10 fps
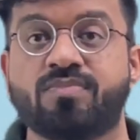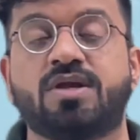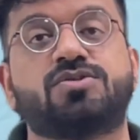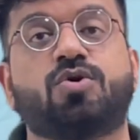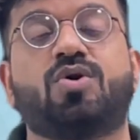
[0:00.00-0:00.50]

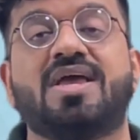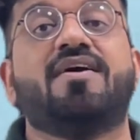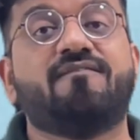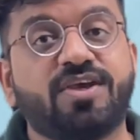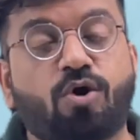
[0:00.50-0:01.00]
So
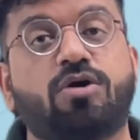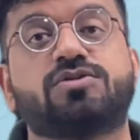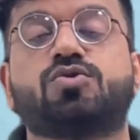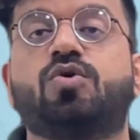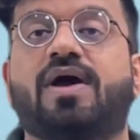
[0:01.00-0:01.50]
we
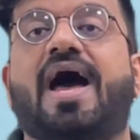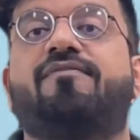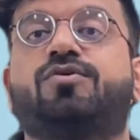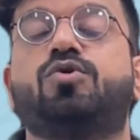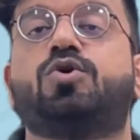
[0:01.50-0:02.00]
also have to